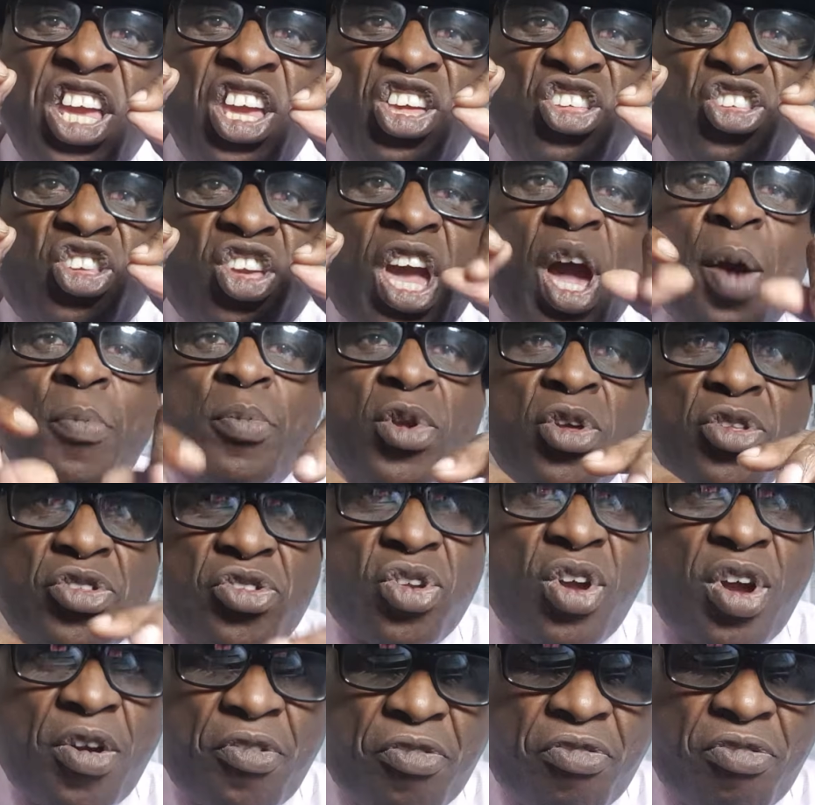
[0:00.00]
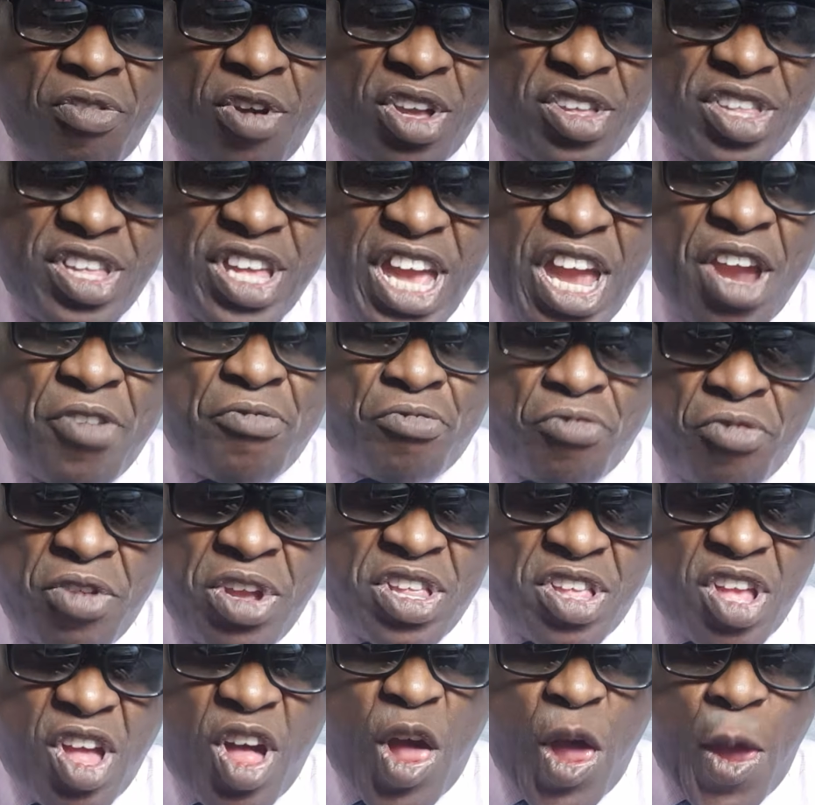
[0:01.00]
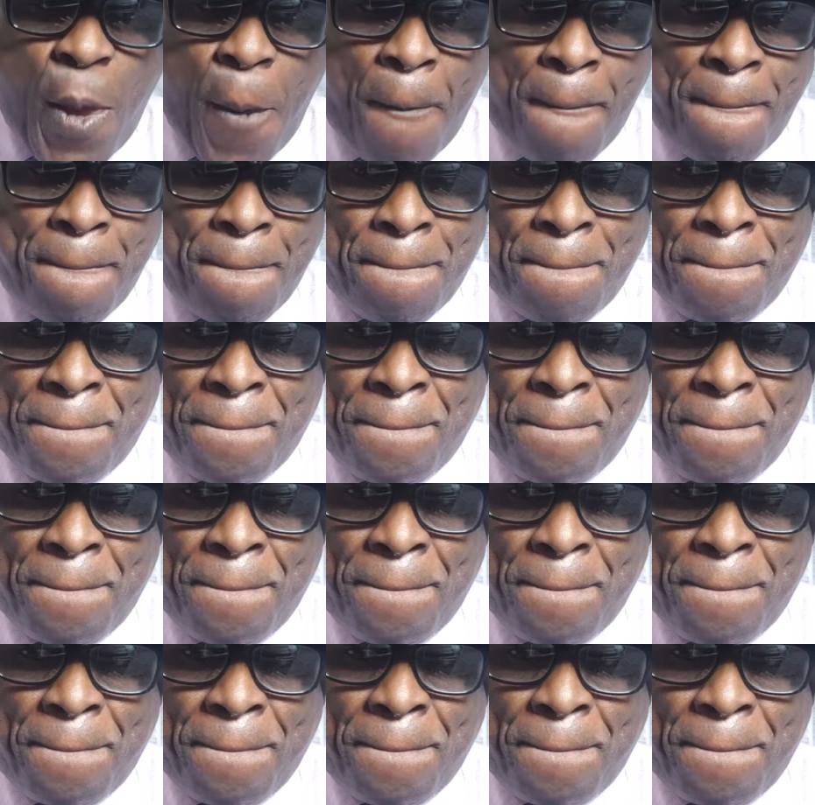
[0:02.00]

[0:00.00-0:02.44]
coming on top for us every time